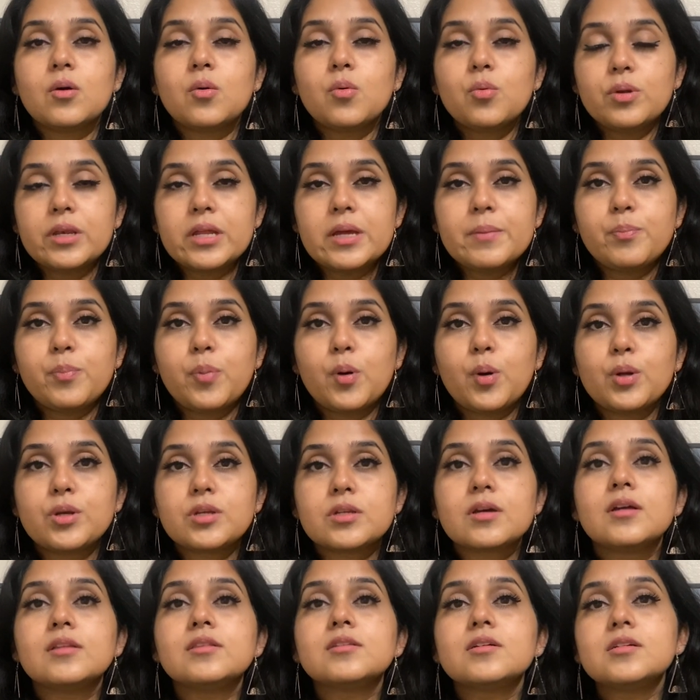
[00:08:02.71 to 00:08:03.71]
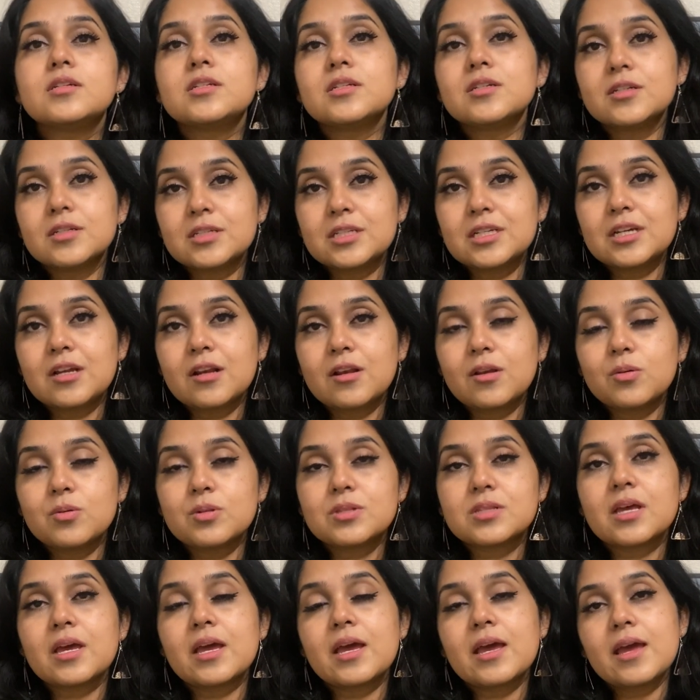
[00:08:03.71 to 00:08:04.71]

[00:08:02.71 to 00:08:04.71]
only put the dirty clothes